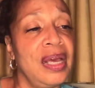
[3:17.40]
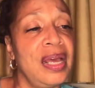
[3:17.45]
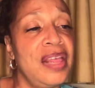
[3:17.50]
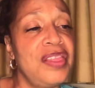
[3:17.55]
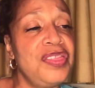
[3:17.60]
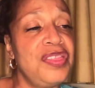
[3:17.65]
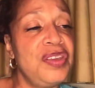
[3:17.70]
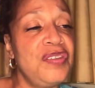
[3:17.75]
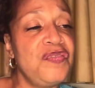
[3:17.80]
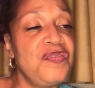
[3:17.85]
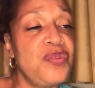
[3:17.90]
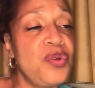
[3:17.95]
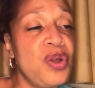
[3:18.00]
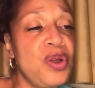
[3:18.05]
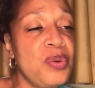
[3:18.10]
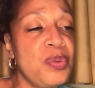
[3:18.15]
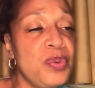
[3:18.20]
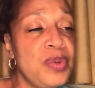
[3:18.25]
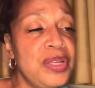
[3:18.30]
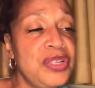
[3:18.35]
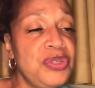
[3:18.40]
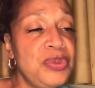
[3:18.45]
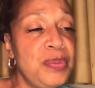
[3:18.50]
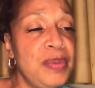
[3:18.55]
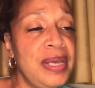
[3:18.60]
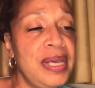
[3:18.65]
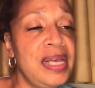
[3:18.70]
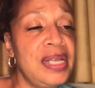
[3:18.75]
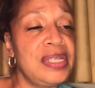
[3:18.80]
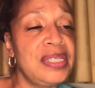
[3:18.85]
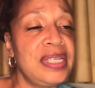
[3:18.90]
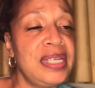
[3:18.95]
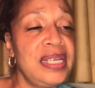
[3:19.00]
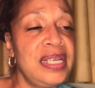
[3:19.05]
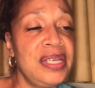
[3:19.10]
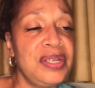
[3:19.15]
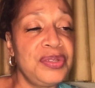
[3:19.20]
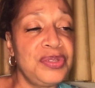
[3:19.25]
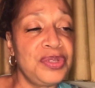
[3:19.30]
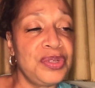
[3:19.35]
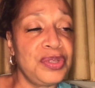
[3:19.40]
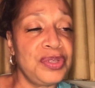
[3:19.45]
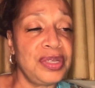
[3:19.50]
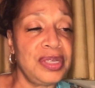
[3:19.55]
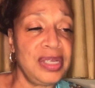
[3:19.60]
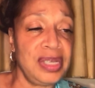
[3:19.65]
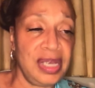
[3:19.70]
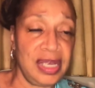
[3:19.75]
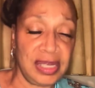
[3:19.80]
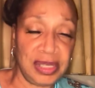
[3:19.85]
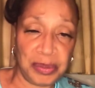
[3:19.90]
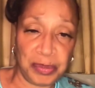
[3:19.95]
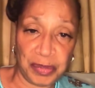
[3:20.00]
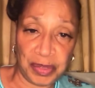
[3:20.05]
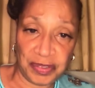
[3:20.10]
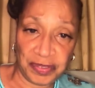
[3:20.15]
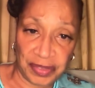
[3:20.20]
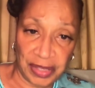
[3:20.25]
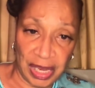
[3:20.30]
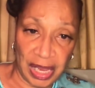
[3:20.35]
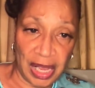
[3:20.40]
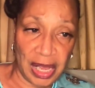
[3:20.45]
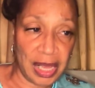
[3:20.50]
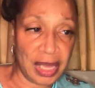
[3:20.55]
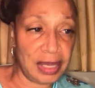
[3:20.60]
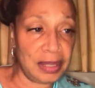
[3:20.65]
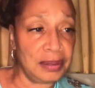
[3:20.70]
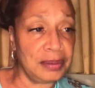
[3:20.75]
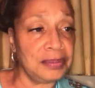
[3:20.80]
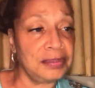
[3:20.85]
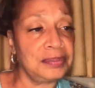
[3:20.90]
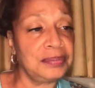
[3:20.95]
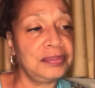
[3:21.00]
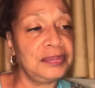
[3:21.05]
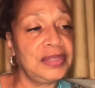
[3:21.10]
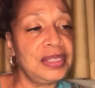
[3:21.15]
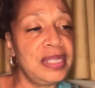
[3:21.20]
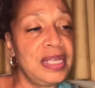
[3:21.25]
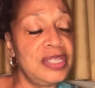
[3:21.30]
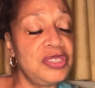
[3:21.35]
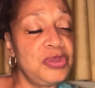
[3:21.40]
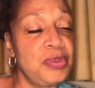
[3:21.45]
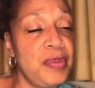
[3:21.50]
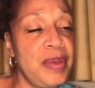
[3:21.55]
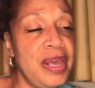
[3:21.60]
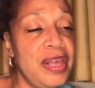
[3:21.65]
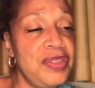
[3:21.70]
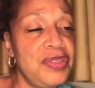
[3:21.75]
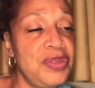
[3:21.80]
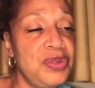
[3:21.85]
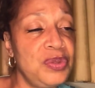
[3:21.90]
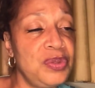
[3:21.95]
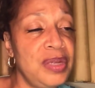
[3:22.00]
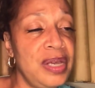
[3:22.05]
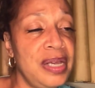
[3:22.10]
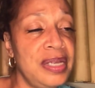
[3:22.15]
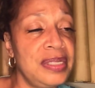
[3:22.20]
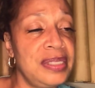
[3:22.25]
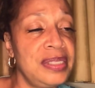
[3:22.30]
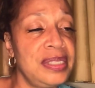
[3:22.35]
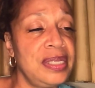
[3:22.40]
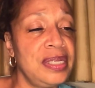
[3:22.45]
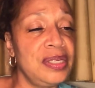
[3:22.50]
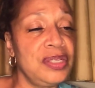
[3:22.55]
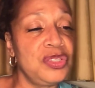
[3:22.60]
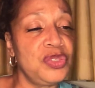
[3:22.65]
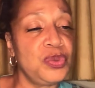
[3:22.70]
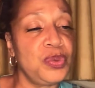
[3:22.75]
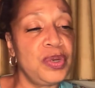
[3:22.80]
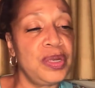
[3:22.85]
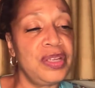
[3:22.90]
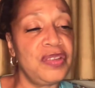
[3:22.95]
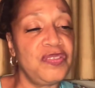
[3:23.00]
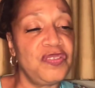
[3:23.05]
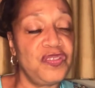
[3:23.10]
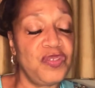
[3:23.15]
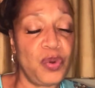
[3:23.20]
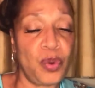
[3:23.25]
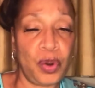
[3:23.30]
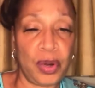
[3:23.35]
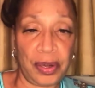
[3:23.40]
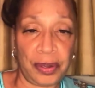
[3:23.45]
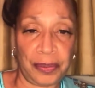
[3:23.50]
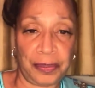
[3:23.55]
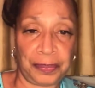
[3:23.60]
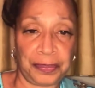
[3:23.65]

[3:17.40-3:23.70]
than for a rich man to enter the kingdom of God." And that's Matthew 19:24.